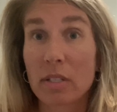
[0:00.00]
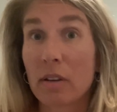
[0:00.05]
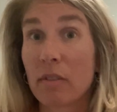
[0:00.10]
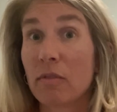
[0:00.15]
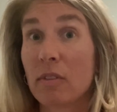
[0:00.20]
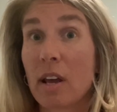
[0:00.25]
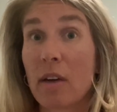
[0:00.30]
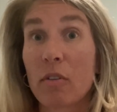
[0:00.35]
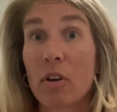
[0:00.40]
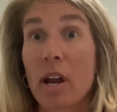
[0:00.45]
I've
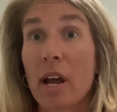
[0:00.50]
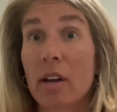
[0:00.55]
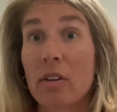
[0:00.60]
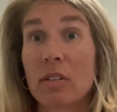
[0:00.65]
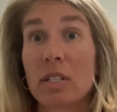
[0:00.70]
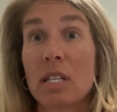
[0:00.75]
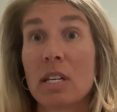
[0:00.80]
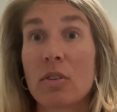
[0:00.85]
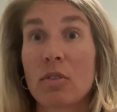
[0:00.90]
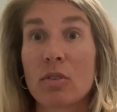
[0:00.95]
never had a
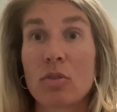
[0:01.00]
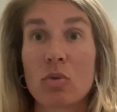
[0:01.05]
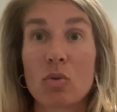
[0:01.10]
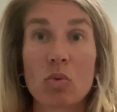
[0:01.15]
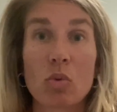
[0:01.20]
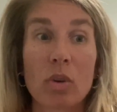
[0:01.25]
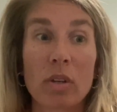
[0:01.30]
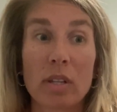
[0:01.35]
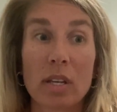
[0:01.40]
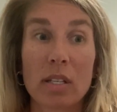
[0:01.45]
Secrets
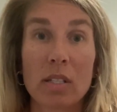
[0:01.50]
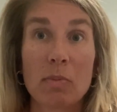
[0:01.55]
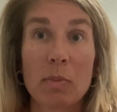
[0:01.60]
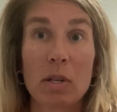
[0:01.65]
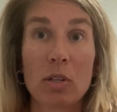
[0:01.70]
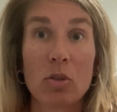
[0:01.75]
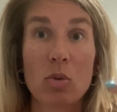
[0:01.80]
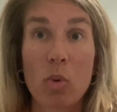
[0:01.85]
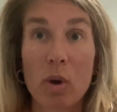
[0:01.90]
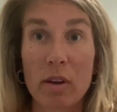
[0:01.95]
resort that's
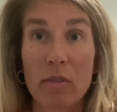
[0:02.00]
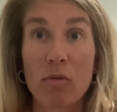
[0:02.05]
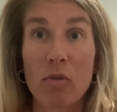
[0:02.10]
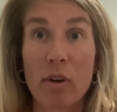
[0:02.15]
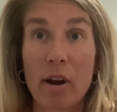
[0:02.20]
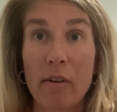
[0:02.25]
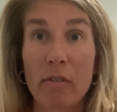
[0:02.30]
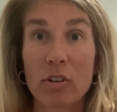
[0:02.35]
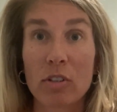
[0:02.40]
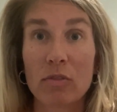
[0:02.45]
been 24
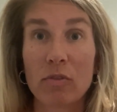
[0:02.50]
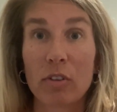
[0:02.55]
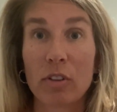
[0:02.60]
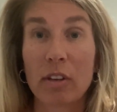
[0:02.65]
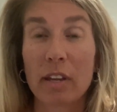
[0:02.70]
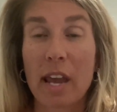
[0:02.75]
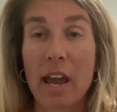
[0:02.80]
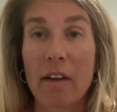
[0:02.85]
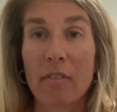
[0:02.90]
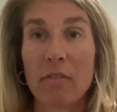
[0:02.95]
hours for the
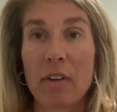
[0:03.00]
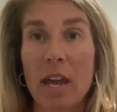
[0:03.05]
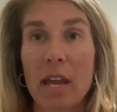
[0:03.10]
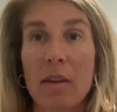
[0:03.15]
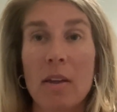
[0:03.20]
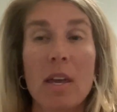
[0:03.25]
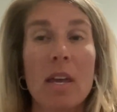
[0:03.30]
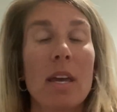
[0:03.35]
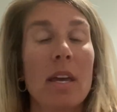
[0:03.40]
cafe.